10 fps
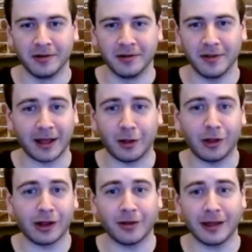Like
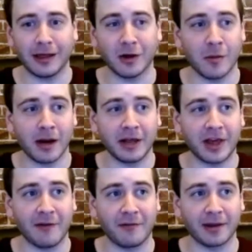clearly your money is
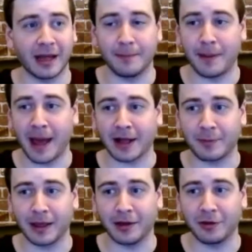having an impact
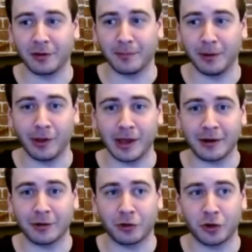because
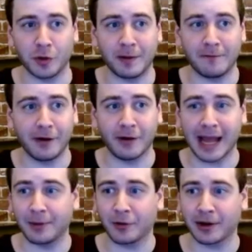billionaires should be a fair
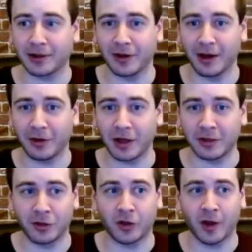game to criticize, and
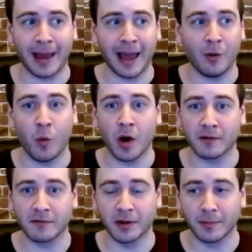somehow one
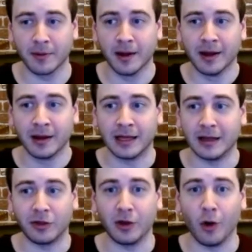of them,
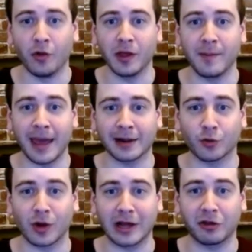he's the only man that's
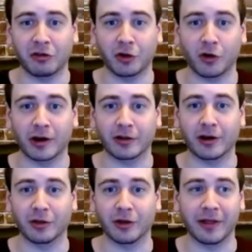racist to
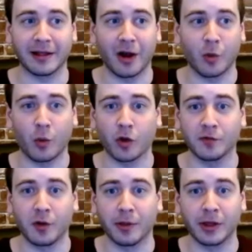criticize in the entire world
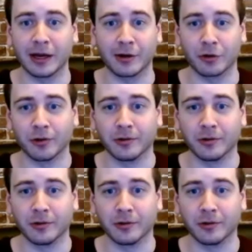of all billionaires.